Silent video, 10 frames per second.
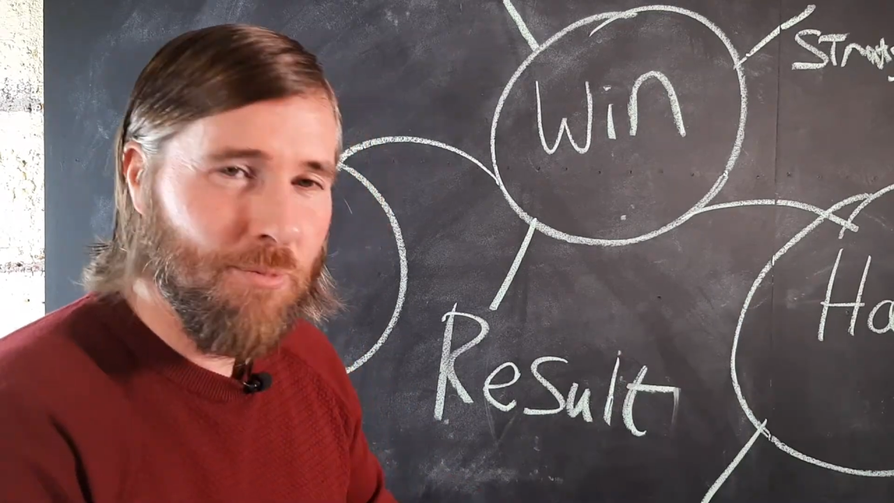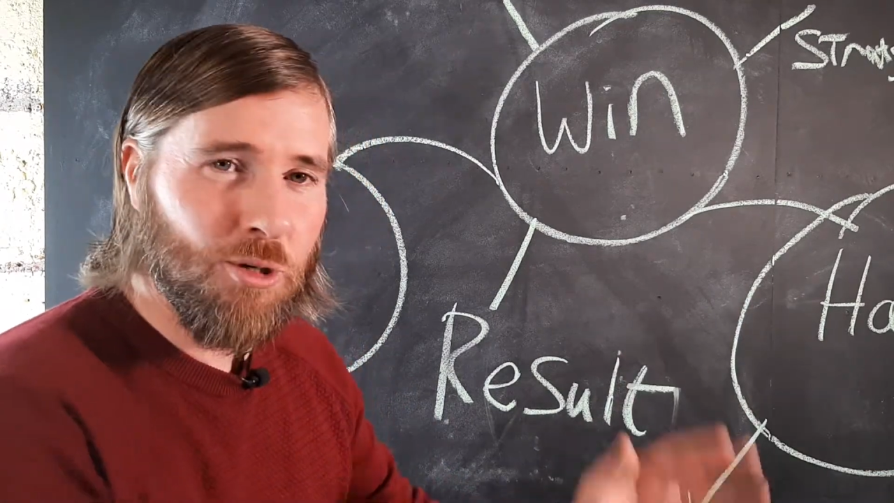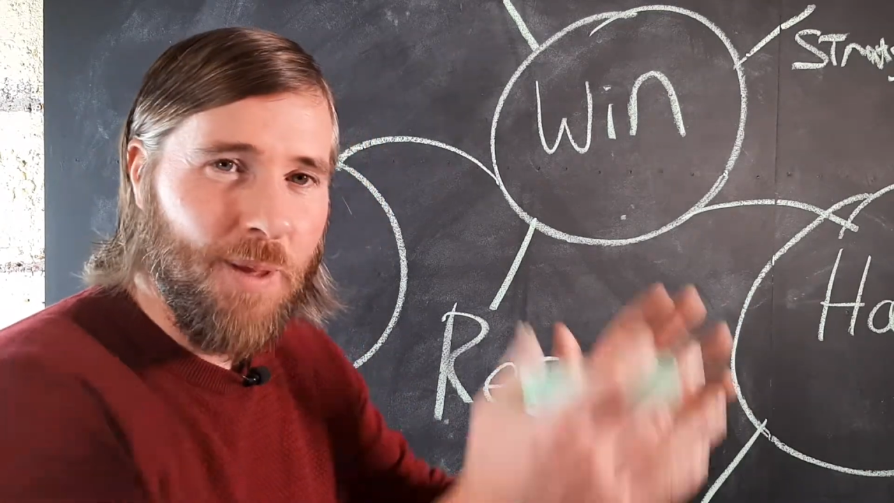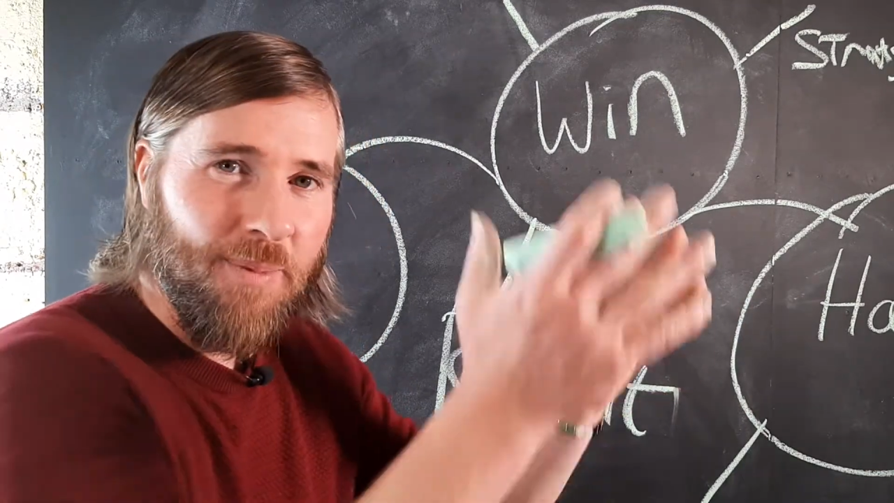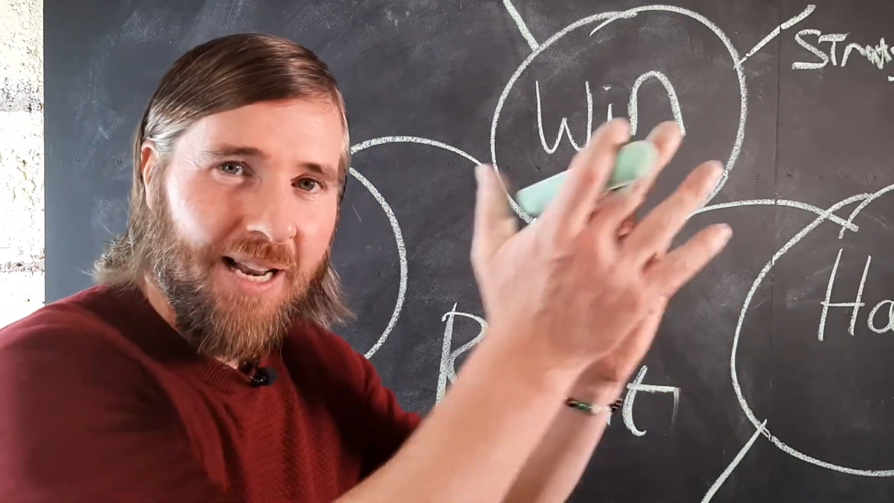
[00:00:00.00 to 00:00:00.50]

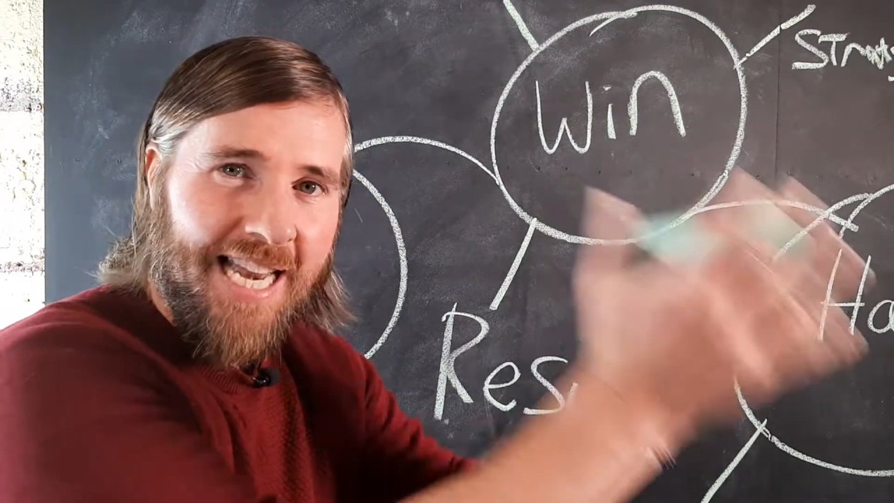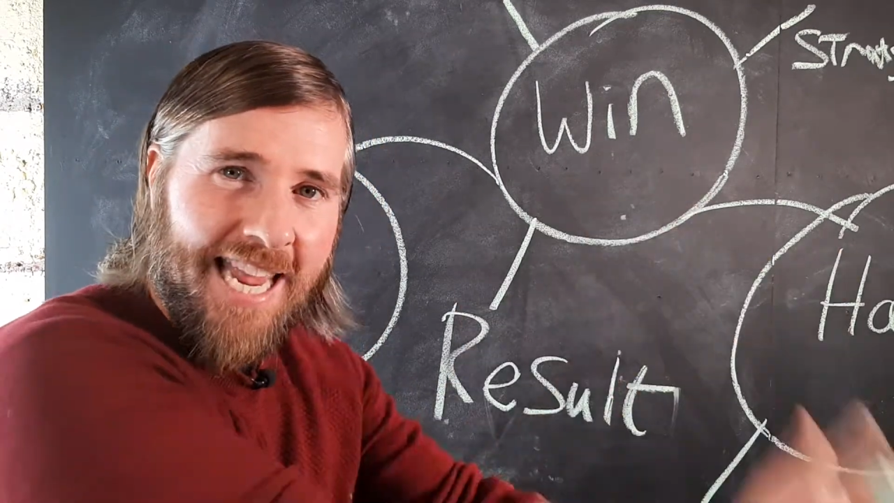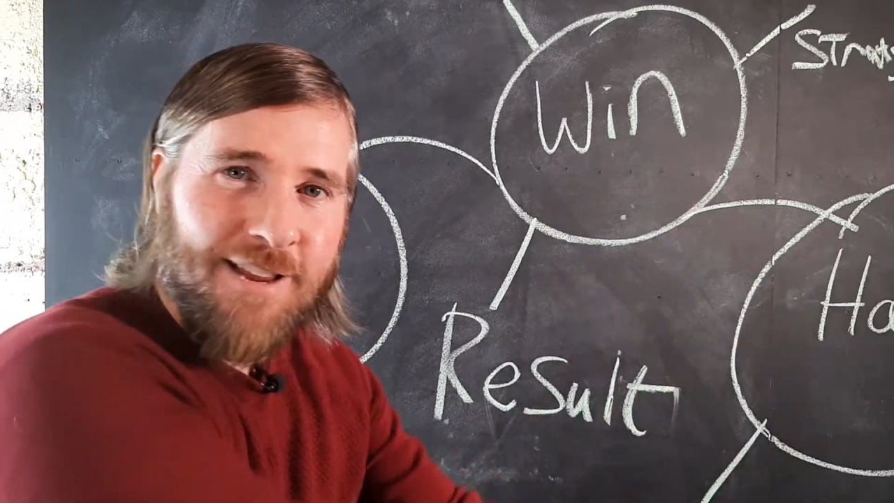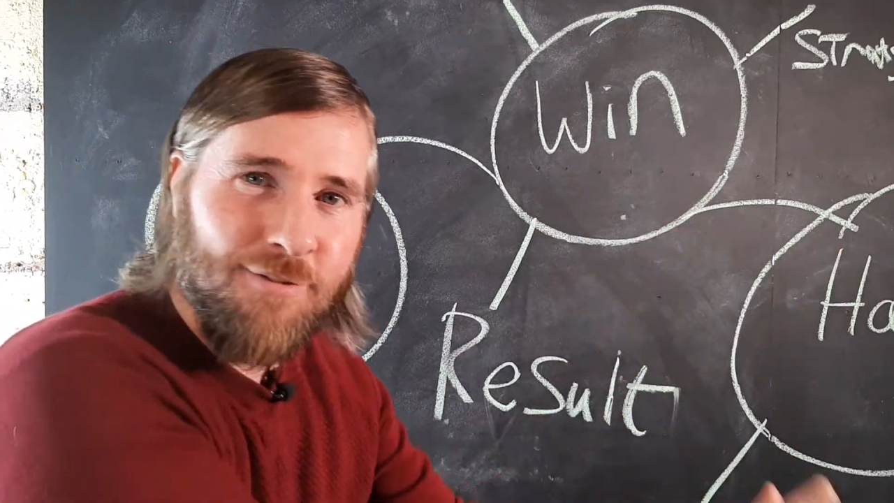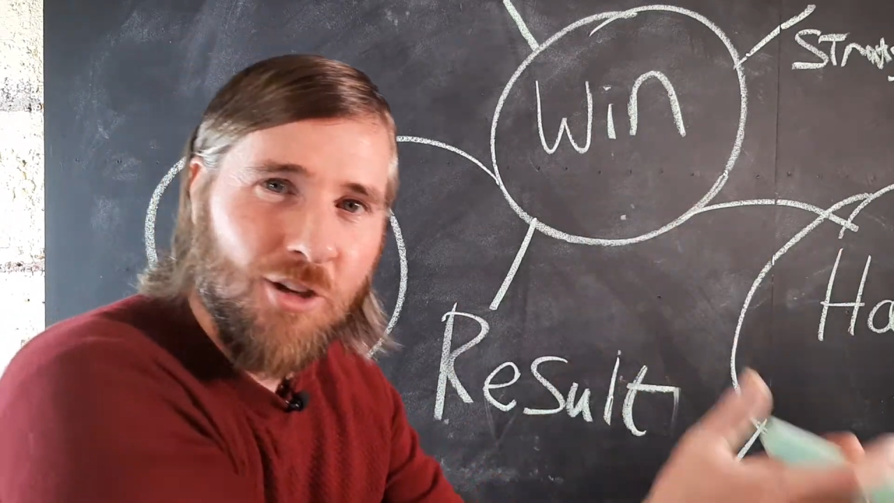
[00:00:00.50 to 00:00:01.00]
Most people
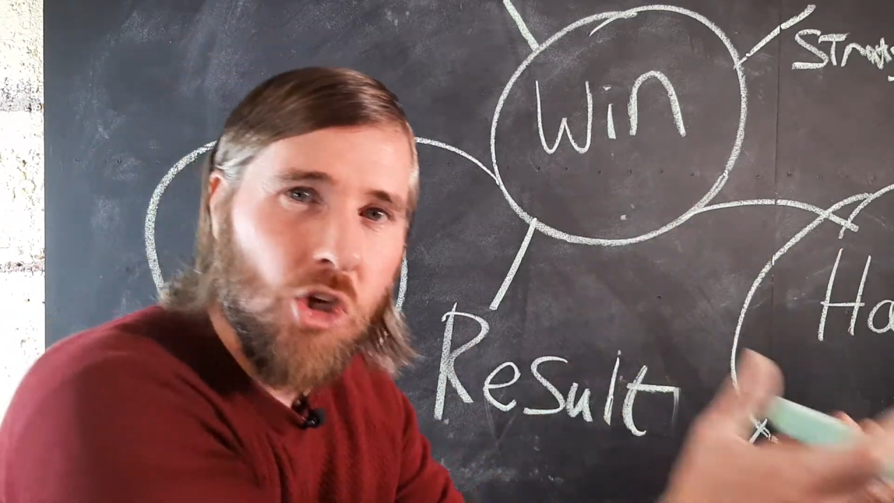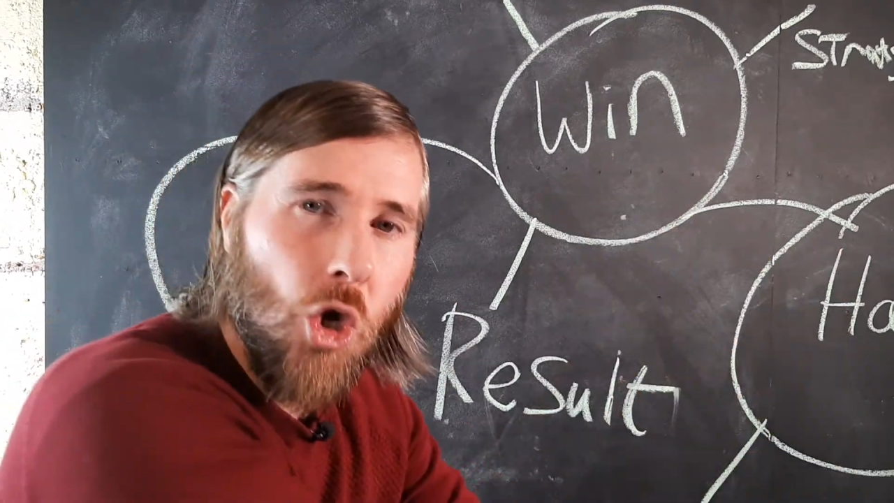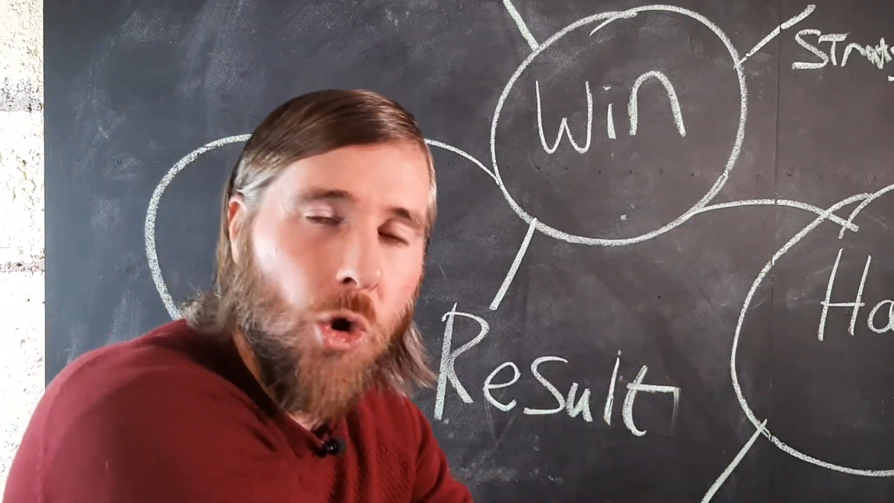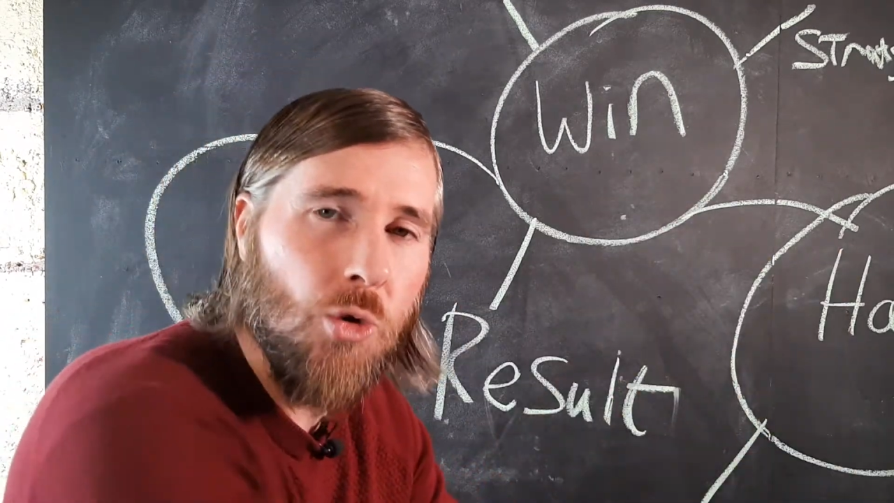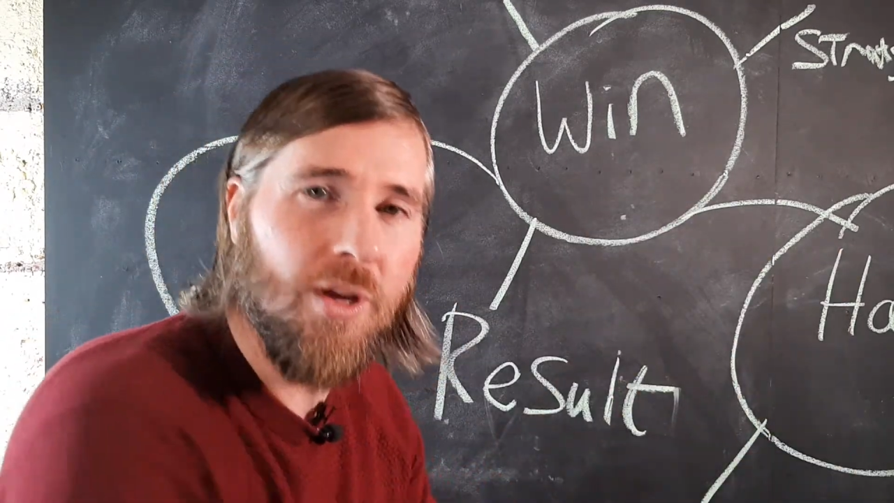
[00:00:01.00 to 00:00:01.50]
leave the
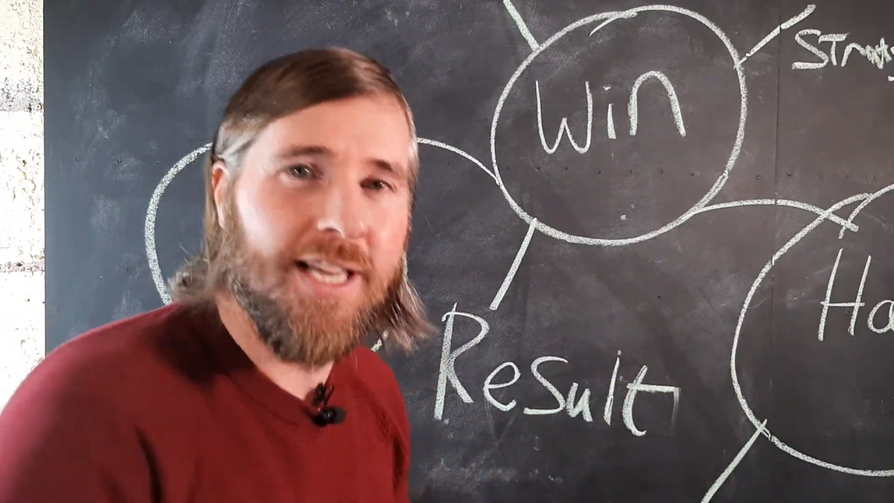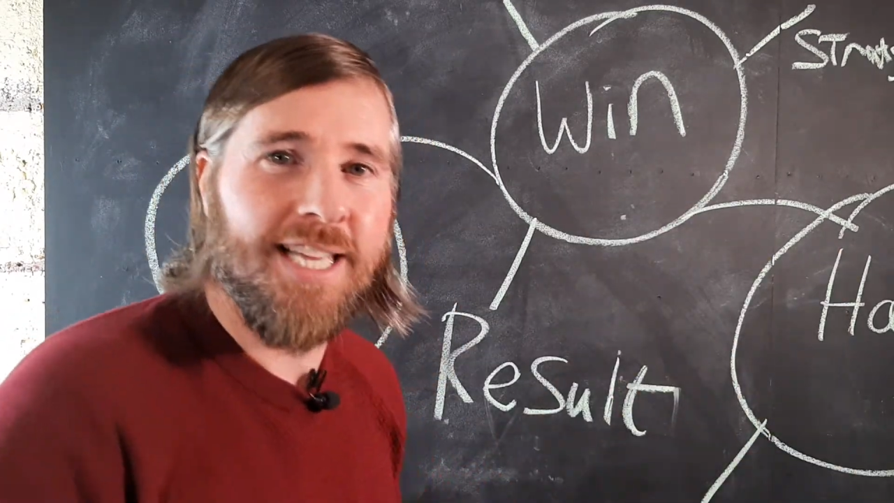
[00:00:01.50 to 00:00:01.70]
queue.